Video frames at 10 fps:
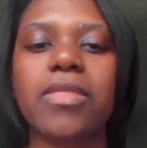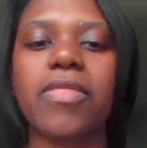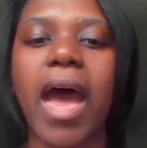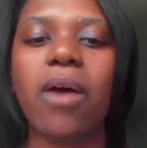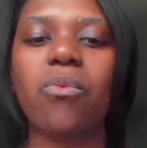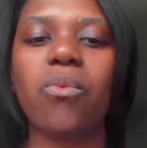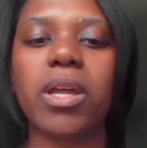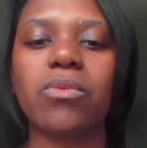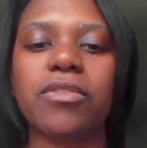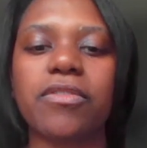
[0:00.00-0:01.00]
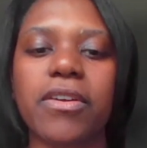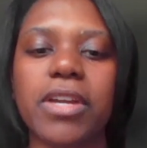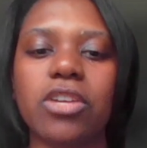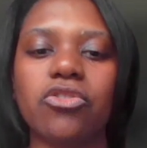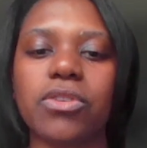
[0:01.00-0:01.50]
That one was
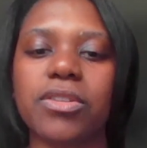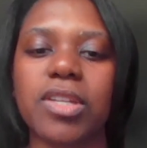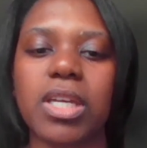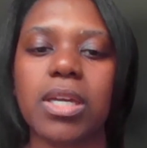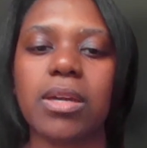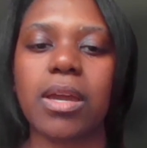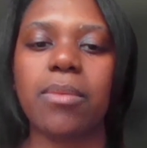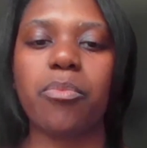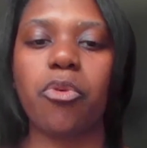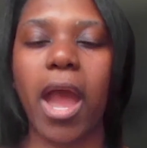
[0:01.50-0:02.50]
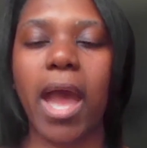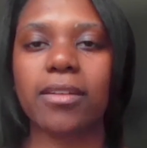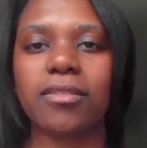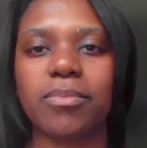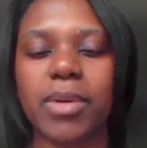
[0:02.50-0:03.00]
very interesting.
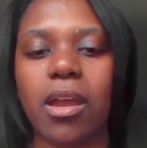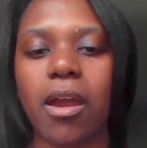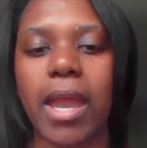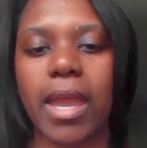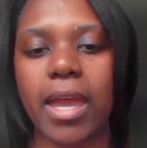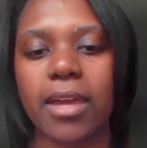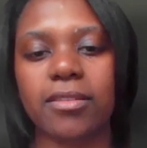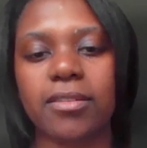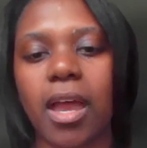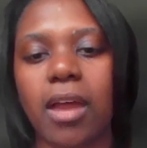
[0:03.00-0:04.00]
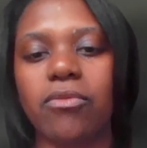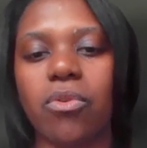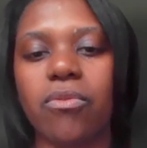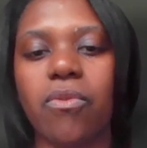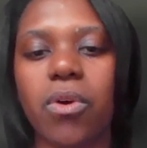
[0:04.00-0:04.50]
Prax,
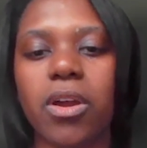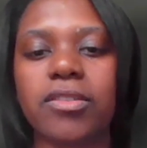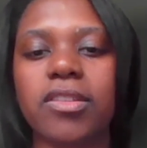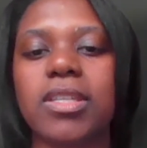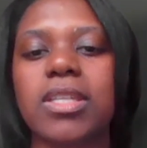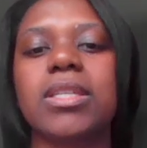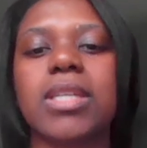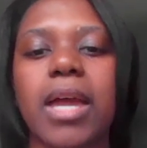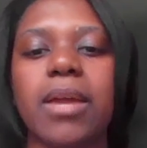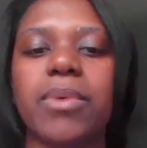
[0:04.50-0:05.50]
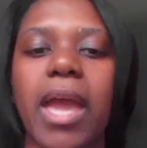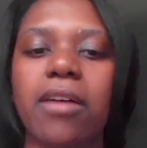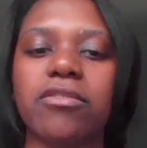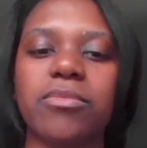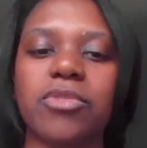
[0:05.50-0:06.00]
PRAX-944, is a T-type
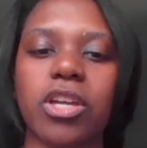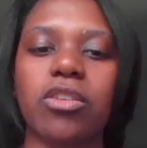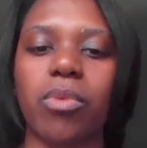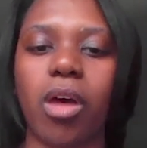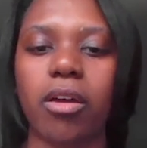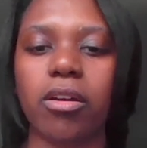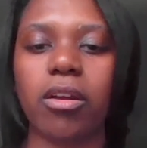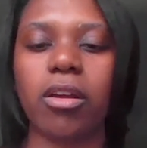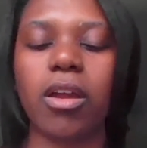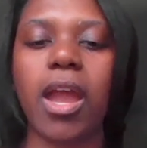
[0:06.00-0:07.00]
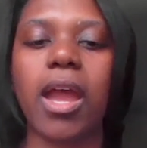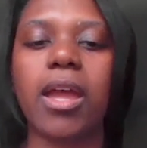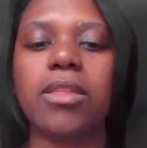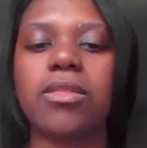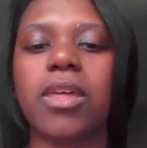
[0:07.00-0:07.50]
calcium channel blocker.
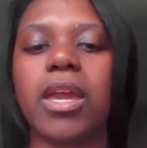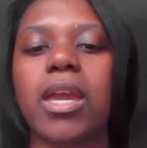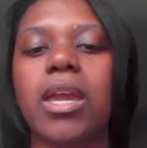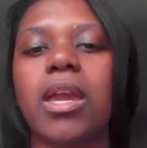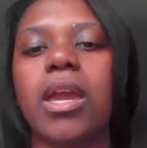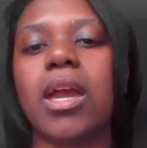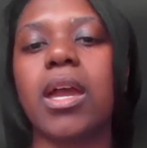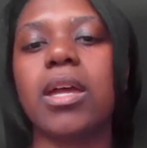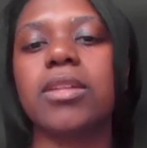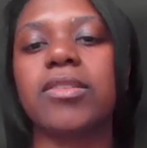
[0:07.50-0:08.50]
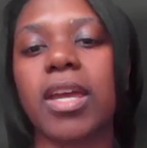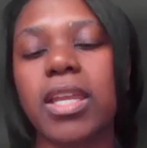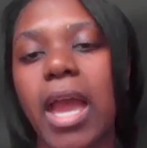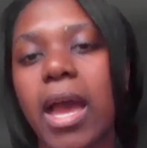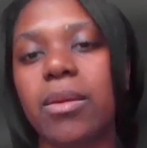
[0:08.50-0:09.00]
And the
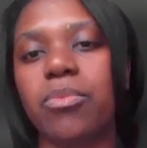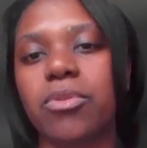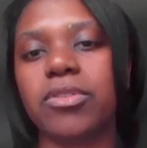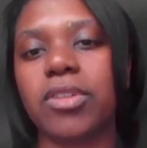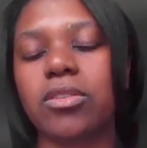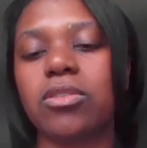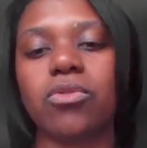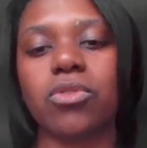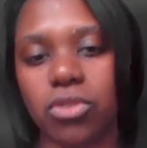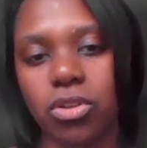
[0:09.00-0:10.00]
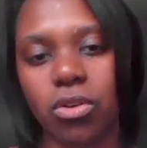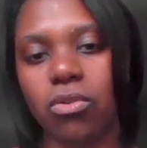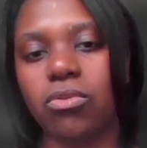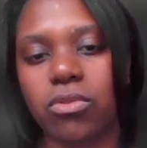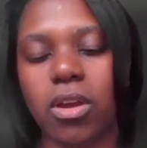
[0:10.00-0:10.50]
study I presented or
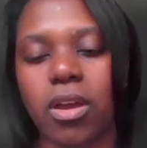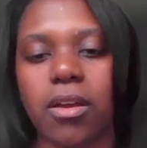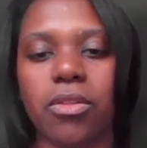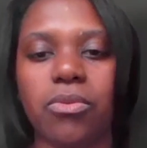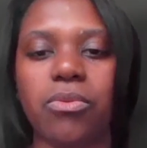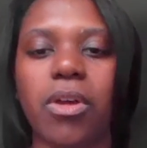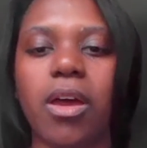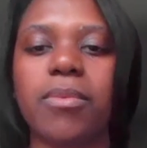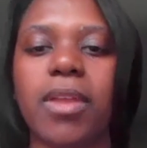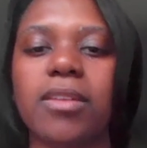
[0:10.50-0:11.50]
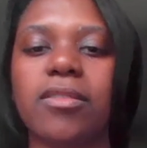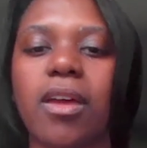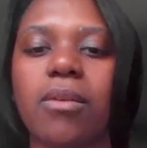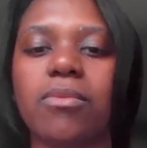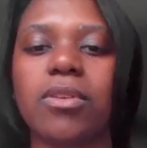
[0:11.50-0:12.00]
showed through the updates
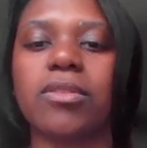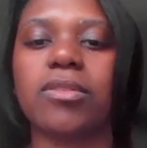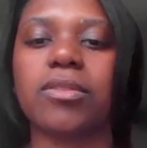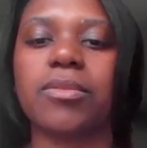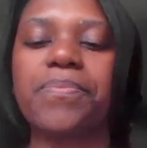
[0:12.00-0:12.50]
that was